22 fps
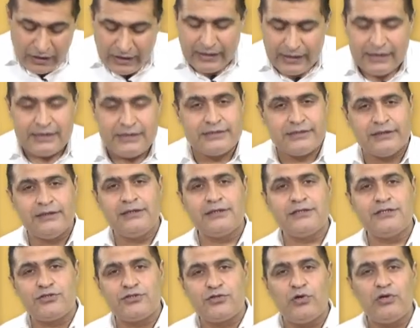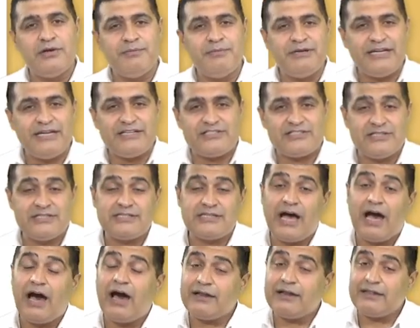Internal control limitations
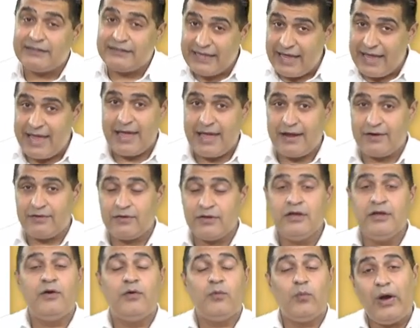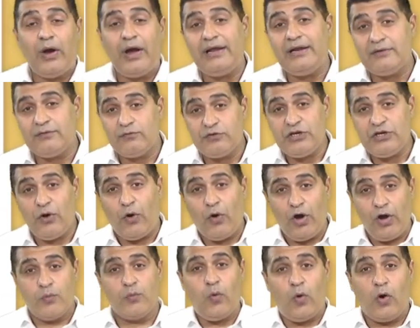are there. While we
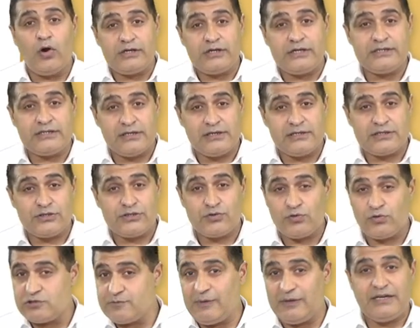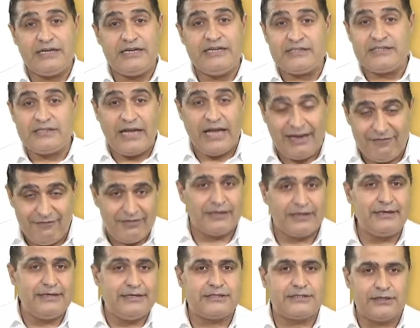all want internal controls, but having
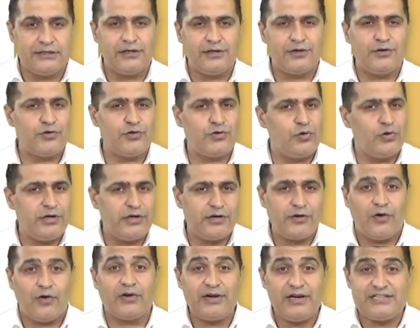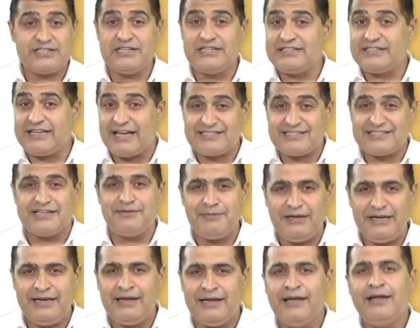an internal control in an organization doesn't
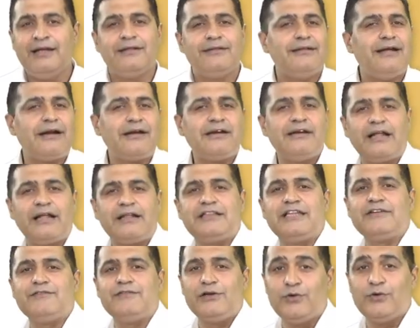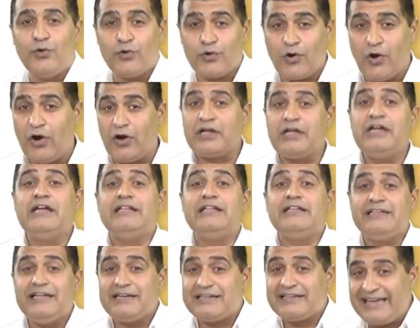mean that nothing will go wrong.
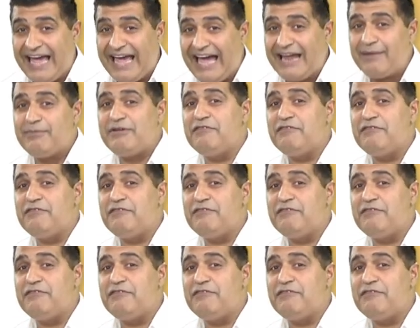There can be